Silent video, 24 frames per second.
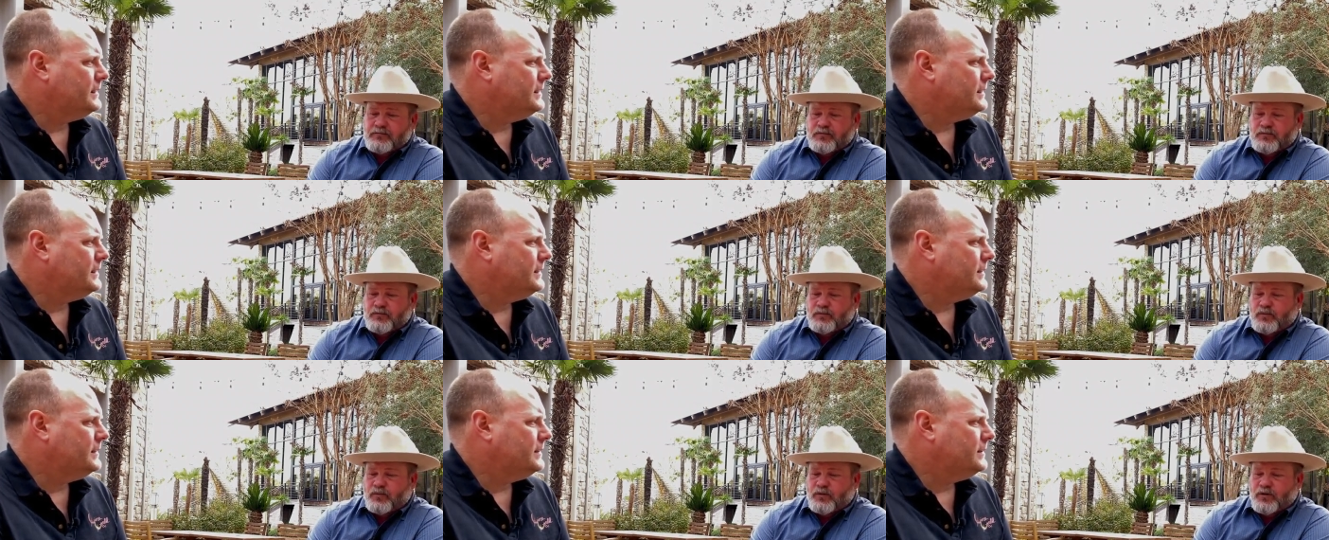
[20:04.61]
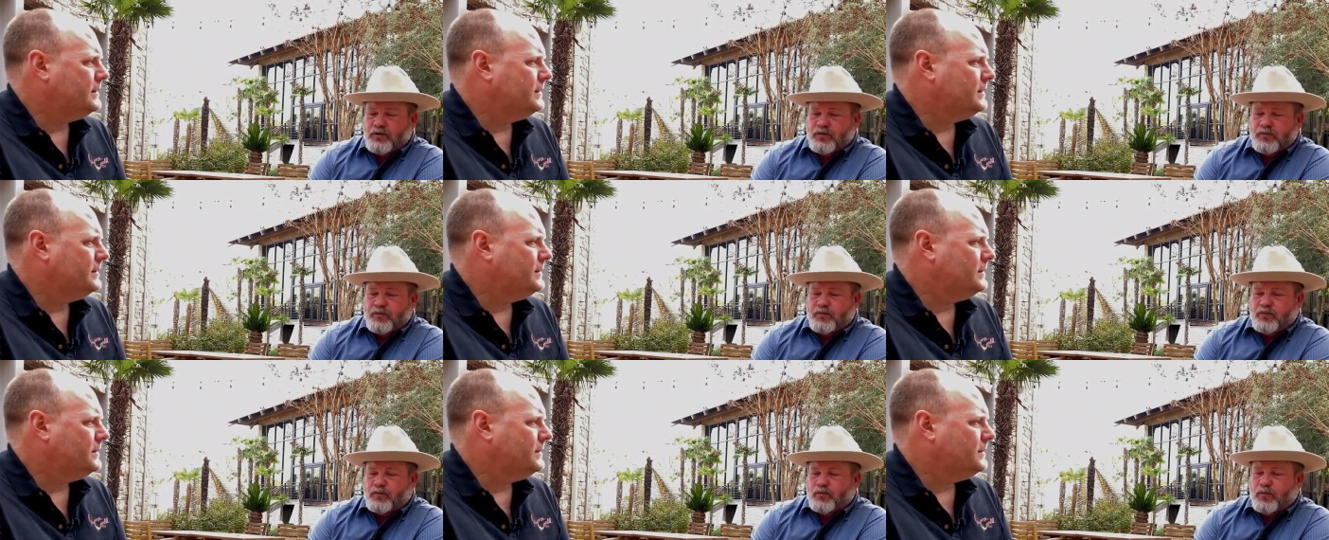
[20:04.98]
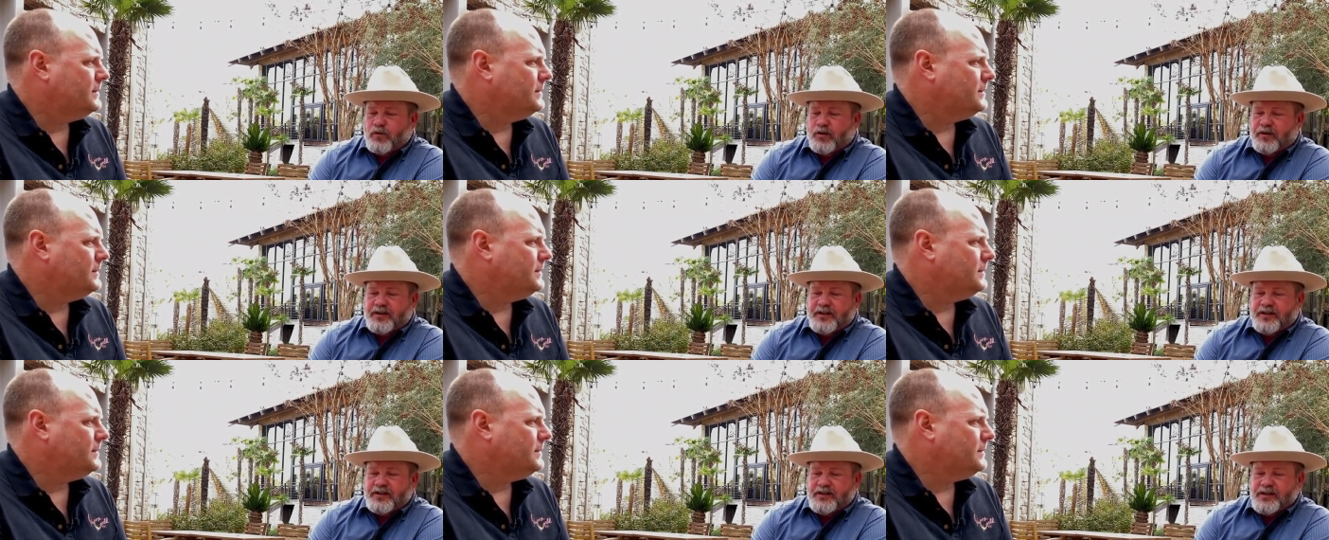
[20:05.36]
Speaker 1: we're
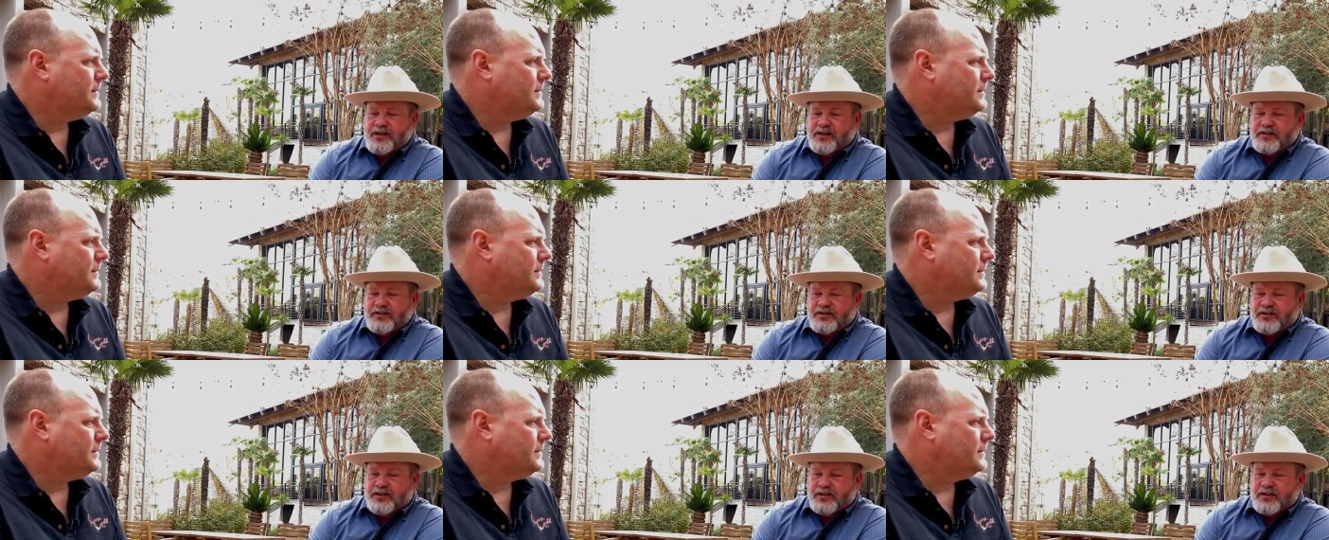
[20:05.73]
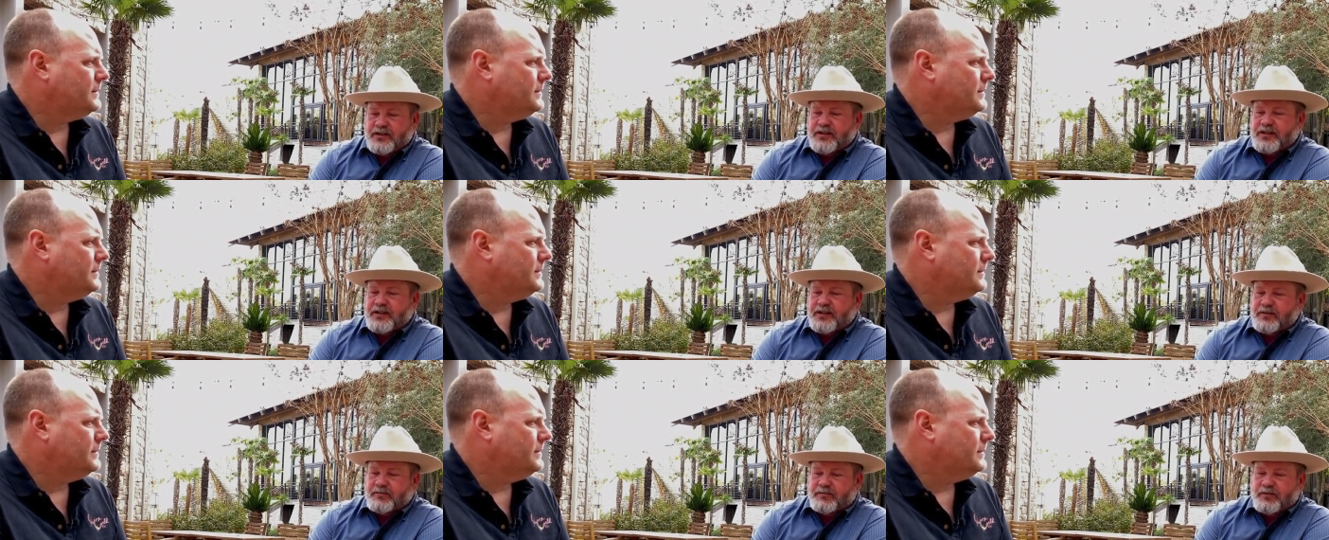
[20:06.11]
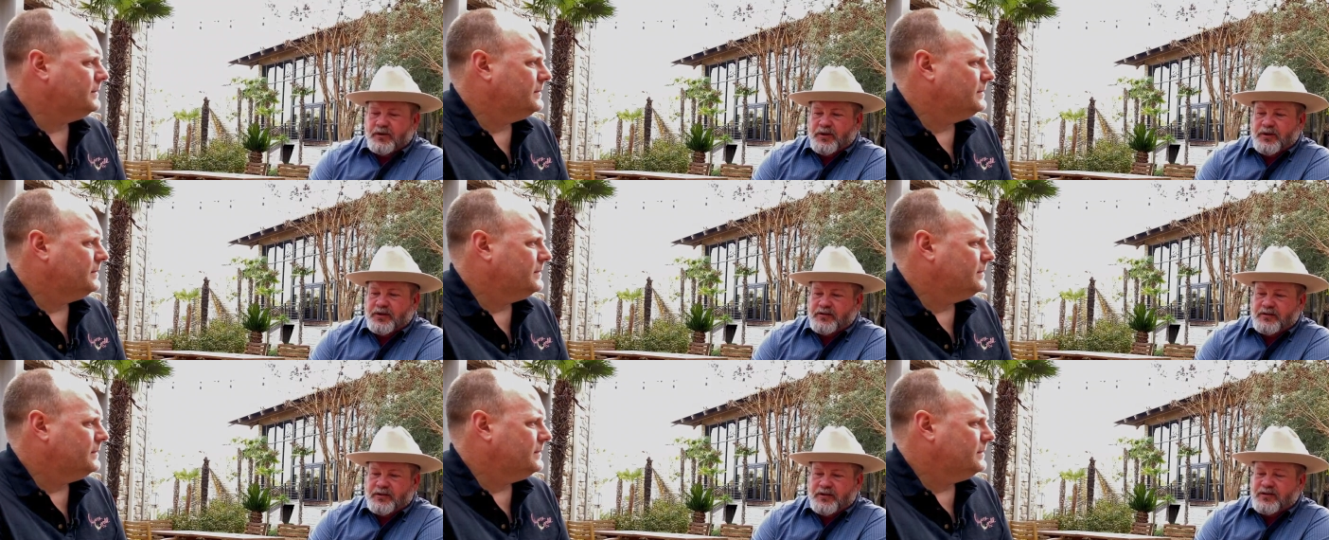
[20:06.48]
working diligently to
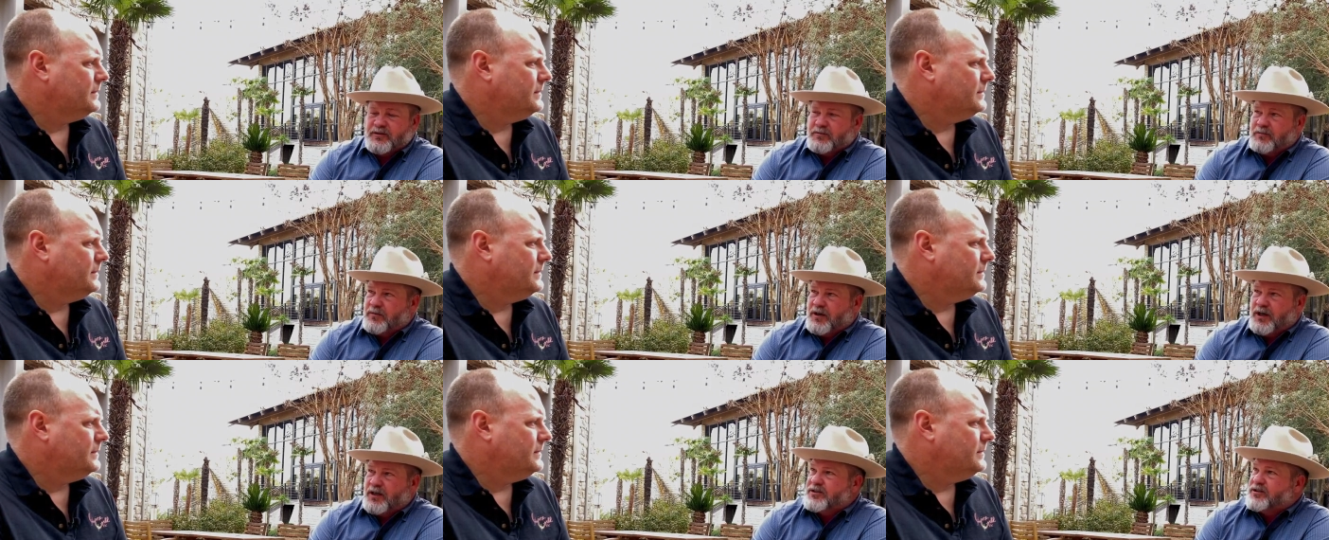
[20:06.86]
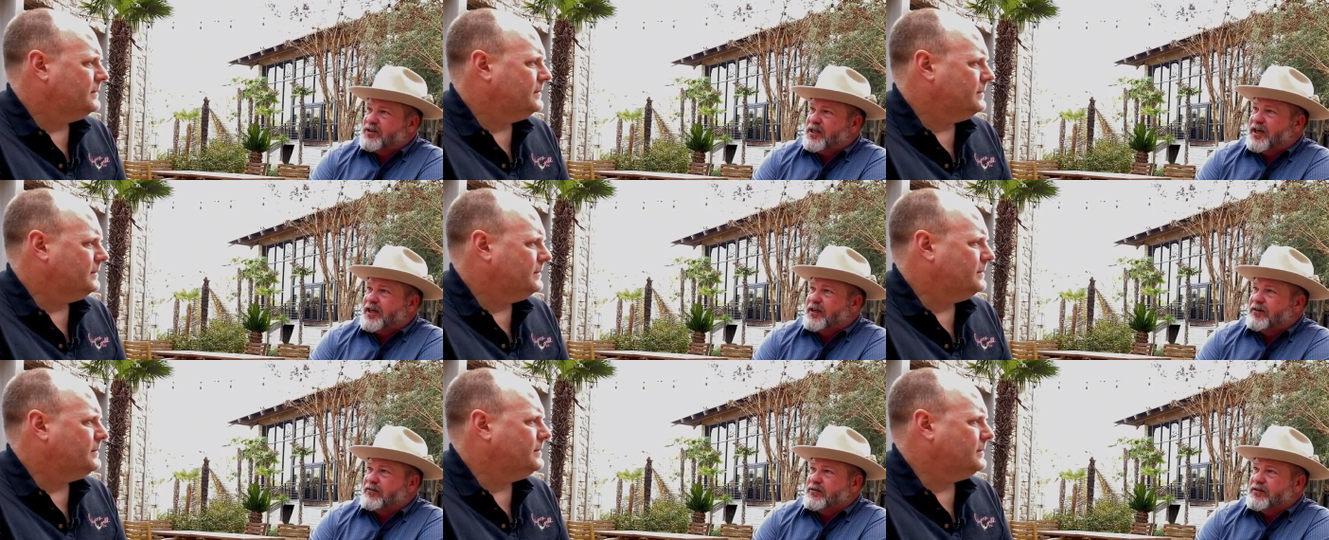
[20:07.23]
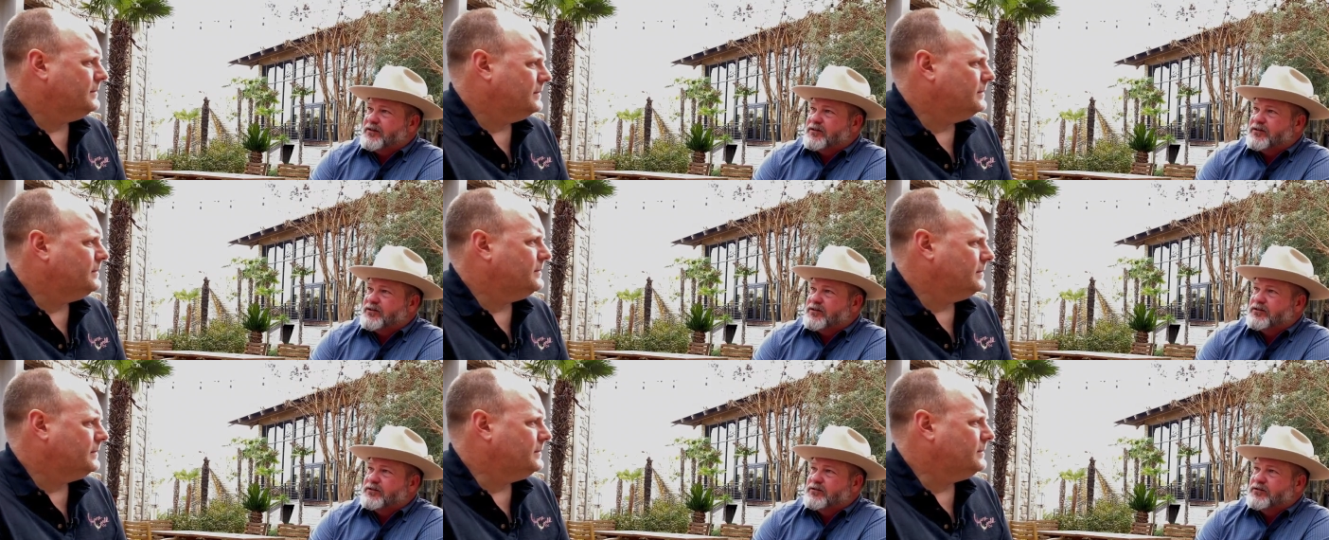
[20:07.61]
put as much
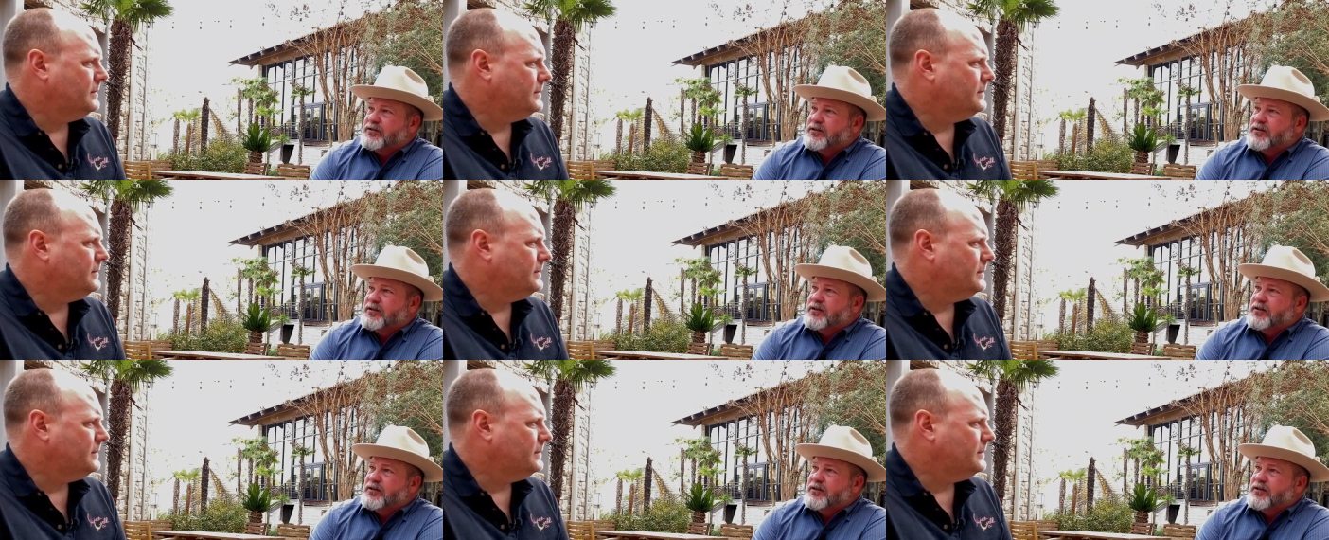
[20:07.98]
acreage